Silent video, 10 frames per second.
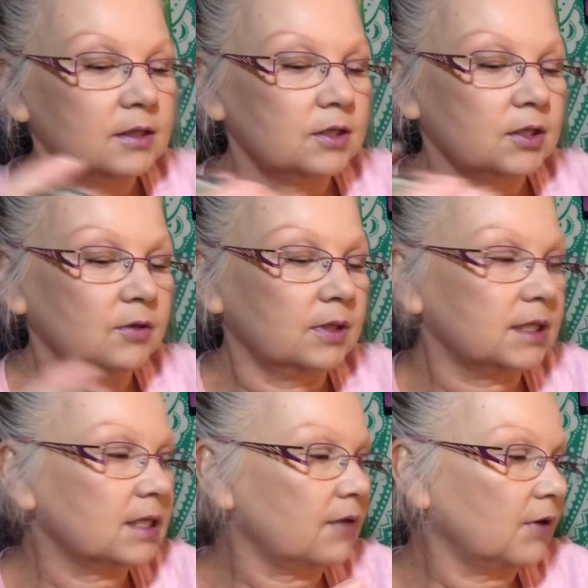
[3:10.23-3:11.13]
So
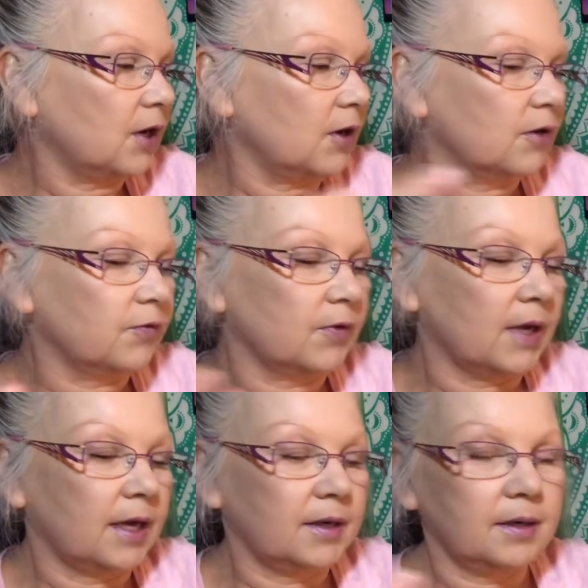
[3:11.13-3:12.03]
let's have a card for
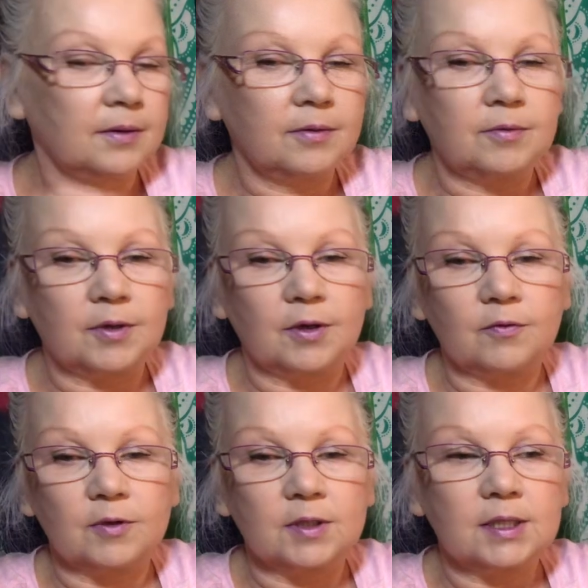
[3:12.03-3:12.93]
that. Hold
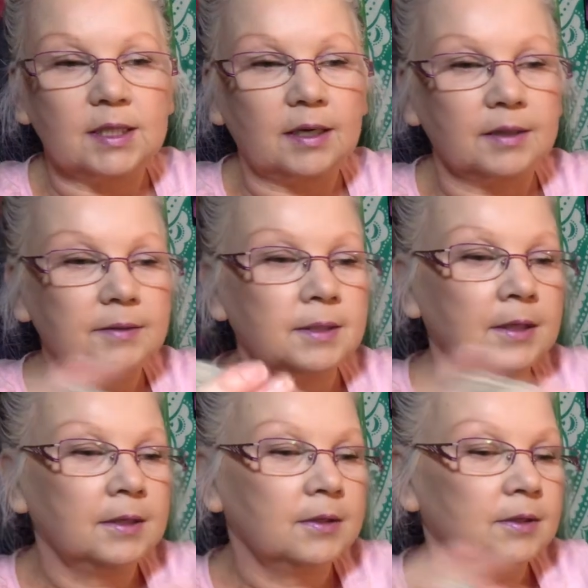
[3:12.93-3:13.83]
on for a second.
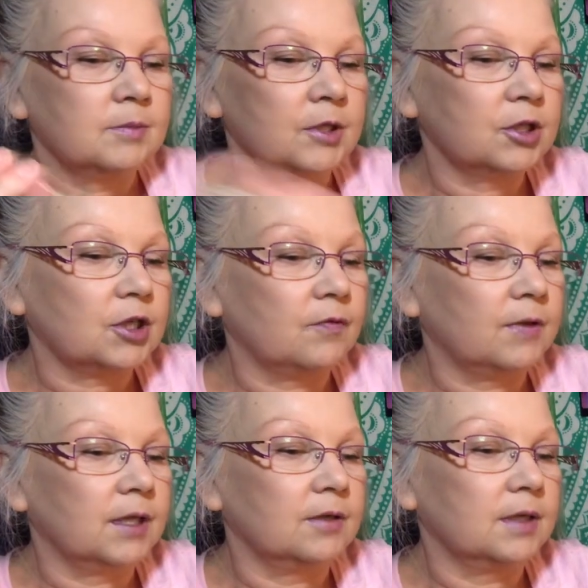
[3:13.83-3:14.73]
Let me
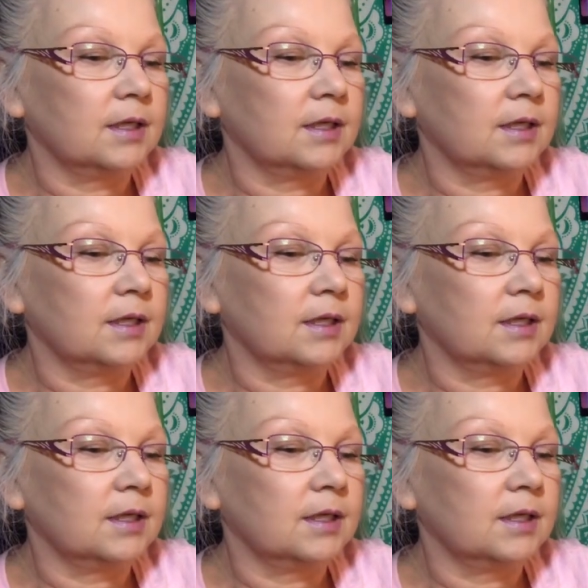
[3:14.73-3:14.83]
shuffle out.